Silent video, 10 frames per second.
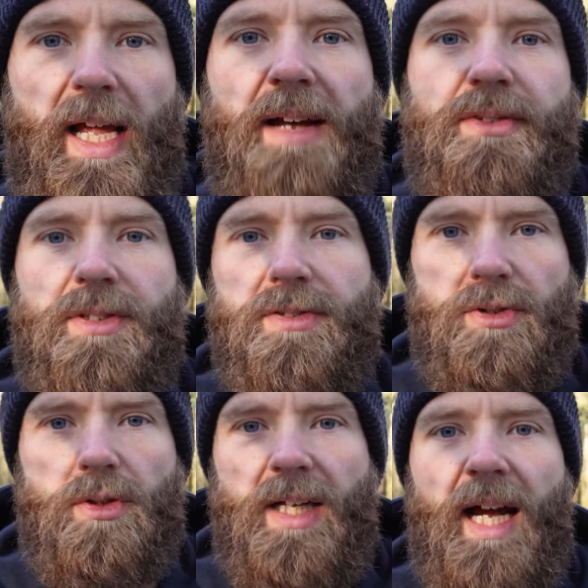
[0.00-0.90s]

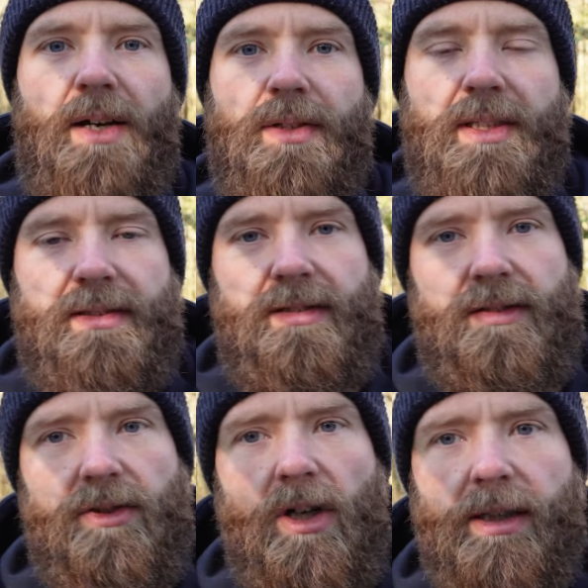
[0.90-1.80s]
evidence on how this
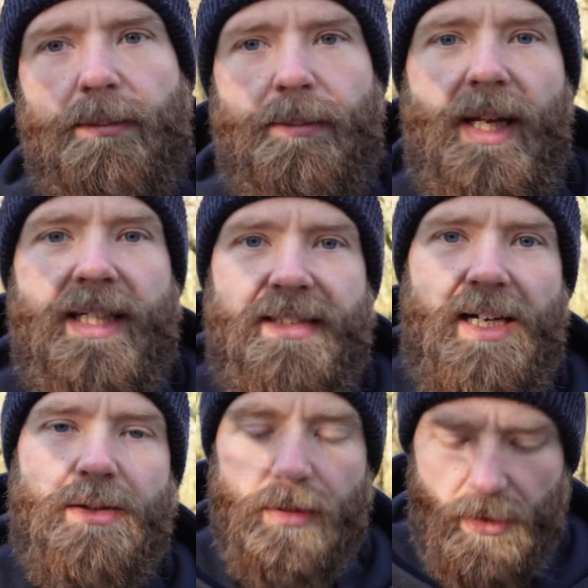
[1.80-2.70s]
kind of plays
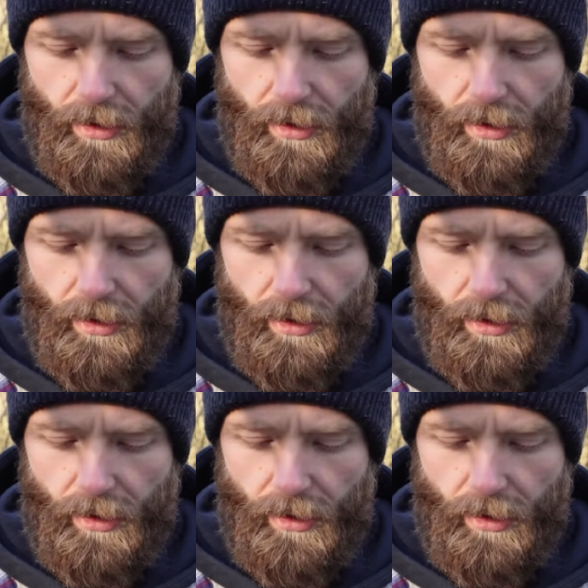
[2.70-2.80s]
out,